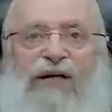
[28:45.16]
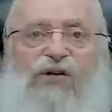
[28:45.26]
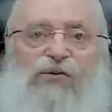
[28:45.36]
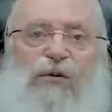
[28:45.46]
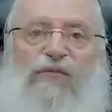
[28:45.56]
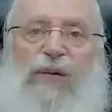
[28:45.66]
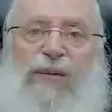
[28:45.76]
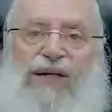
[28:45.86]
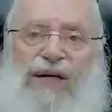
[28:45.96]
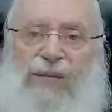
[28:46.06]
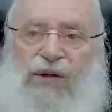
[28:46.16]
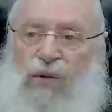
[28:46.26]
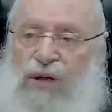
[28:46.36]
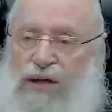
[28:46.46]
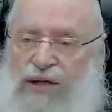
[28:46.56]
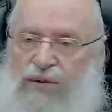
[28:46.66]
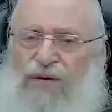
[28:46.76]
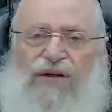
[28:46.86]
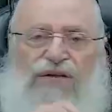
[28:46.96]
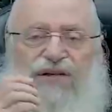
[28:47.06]
Yishmau Uleman Yilmedu? So I
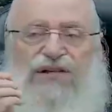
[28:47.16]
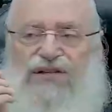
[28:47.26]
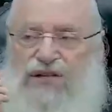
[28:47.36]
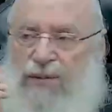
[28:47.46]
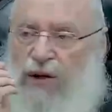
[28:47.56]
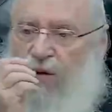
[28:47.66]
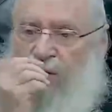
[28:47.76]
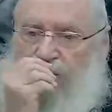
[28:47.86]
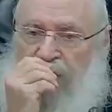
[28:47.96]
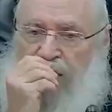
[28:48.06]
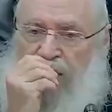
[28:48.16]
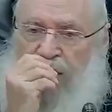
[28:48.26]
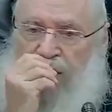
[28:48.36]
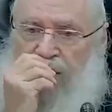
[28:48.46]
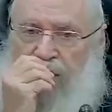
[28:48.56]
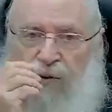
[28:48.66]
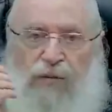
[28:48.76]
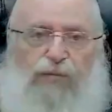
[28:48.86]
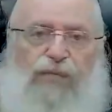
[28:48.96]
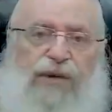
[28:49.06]
think this is similar
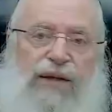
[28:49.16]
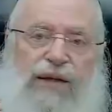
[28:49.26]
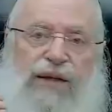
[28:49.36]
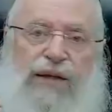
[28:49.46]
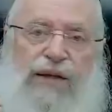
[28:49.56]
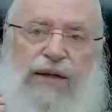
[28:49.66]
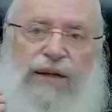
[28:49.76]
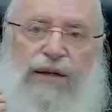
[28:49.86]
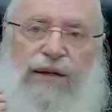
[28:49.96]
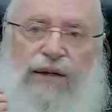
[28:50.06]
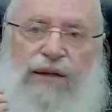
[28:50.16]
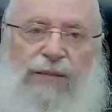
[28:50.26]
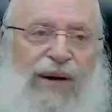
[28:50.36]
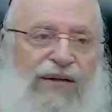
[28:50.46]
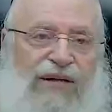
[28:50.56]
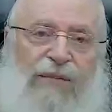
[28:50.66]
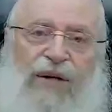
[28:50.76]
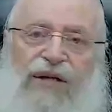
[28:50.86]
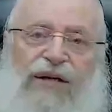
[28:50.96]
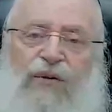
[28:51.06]
to Leman
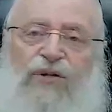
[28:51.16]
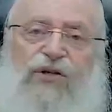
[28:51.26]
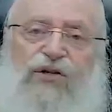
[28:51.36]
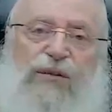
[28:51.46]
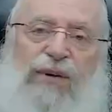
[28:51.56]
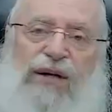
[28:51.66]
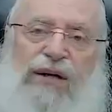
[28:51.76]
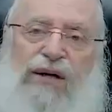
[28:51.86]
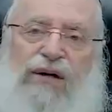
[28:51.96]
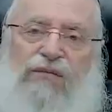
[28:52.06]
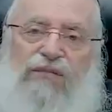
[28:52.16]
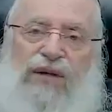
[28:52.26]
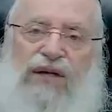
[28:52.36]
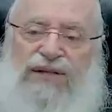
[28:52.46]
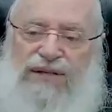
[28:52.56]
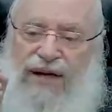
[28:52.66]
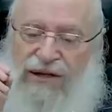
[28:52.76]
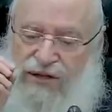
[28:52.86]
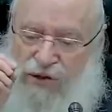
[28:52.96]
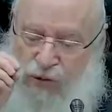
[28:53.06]
Tilmad Liyiros Hashem Elokecho. It's not
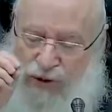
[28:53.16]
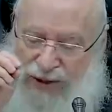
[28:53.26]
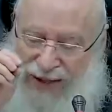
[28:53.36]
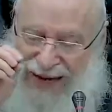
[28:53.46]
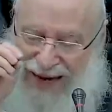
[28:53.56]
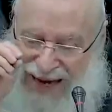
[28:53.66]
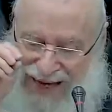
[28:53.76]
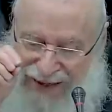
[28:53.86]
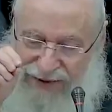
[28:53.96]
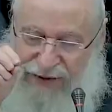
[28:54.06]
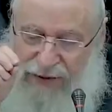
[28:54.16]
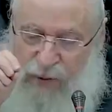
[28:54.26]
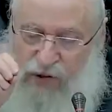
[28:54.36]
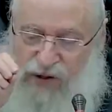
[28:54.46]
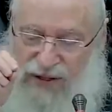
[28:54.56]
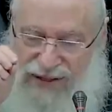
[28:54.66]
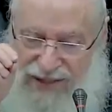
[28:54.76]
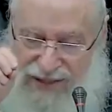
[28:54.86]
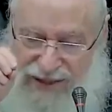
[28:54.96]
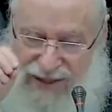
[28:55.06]
a certain act which
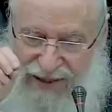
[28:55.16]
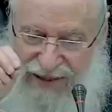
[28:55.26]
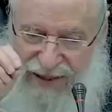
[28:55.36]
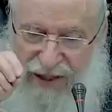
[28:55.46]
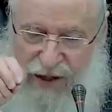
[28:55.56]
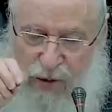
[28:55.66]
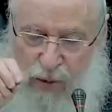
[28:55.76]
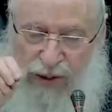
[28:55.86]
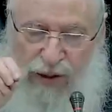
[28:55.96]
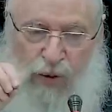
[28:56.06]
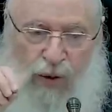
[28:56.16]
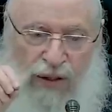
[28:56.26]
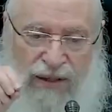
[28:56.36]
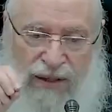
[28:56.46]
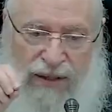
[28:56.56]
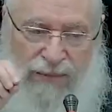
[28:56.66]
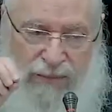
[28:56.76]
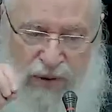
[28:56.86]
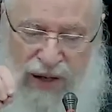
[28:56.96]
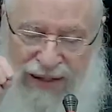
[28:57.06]
necessitates when you
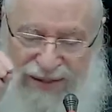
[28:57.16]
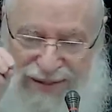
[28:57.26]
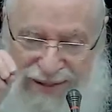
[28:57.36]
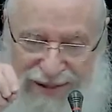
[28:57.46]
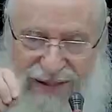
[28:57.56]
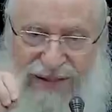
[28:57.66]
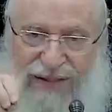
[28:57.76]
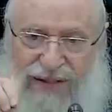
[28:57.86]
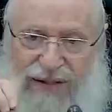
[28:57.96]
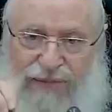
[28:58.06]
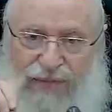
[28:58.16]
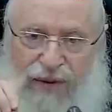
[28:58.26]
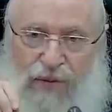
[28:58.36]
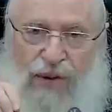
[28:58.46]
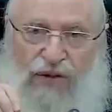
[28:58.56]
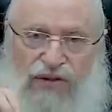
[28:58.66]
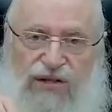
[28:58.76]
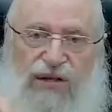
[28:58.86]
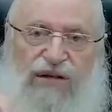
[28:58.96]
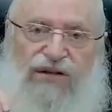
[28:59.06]
put on tzitzis, when you
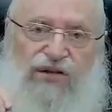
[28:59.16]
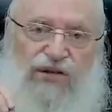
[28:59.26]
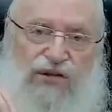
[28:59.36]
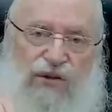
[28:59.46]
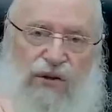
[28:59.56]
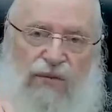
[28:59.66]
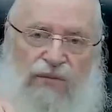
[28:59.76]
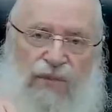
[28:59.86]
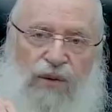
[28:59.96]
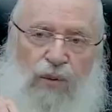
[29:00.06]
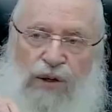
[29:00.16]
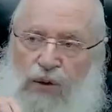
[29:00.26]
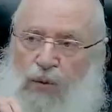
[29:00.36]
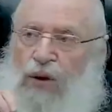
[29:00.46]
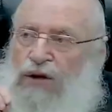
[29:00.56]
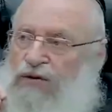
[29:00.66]
sit in the sukkah, when you wear